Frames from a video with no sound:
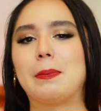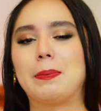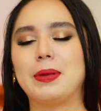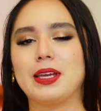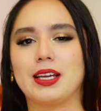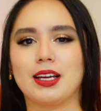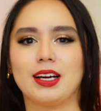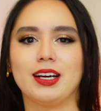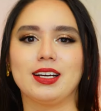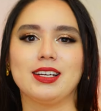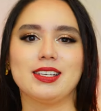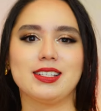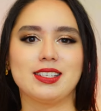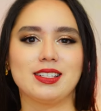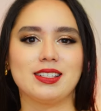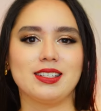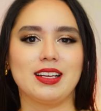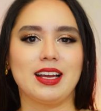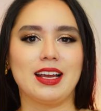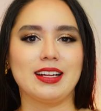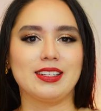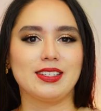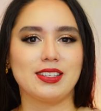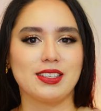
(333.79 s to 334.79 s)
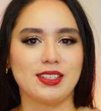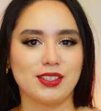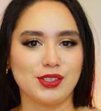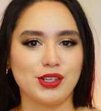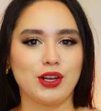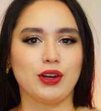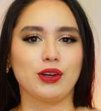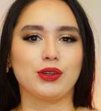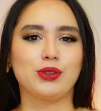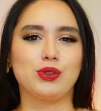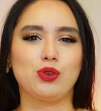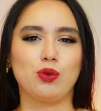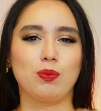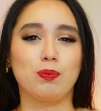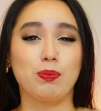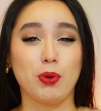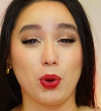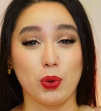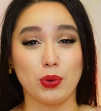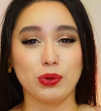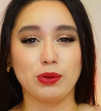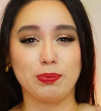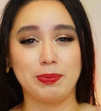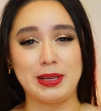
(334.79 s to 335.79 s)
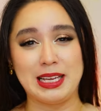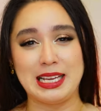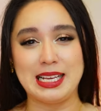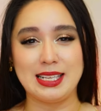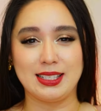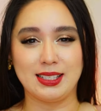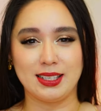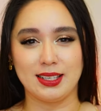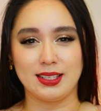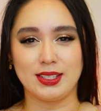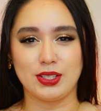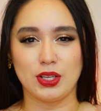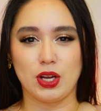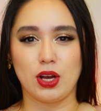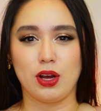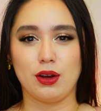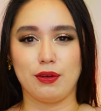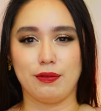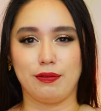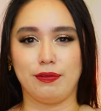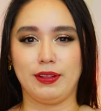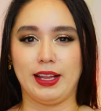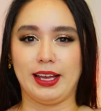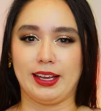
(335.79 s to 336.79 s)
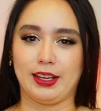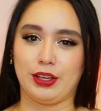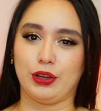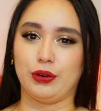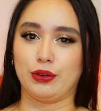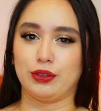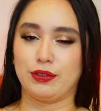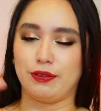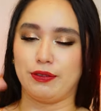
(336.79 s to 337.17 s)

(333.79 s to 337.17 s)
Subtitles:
because it's stuck to both pieces of, like, your